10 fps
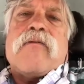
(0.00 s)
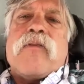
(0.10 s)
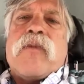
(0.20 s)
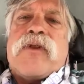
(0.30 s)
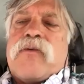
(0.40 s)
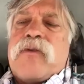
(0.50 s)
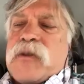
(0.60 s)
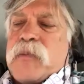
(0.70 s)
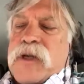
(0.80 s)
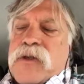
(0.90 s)
with the
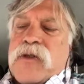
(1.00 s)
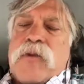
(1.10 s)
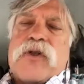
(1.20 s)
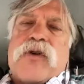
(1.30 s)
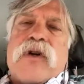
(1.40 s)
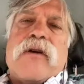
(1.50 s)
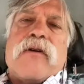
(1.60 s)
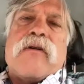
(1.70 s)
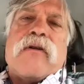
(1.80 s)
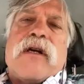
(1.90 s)
risk being so much
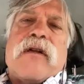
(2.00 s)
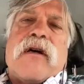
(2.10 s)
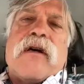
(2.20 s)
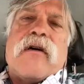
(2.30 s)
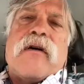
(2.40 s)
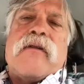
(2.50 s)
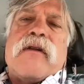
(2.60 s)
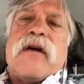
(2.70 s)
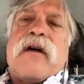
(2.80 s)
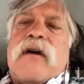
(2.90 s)
greater,
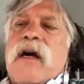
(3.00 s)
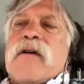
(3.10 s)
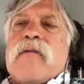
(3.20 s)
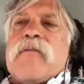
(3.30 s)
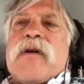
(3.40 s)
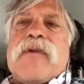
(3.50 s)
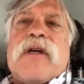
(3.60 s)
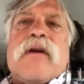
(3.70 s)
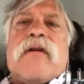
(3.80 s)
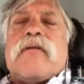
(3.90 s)
the outcome can
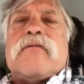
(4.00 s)
be,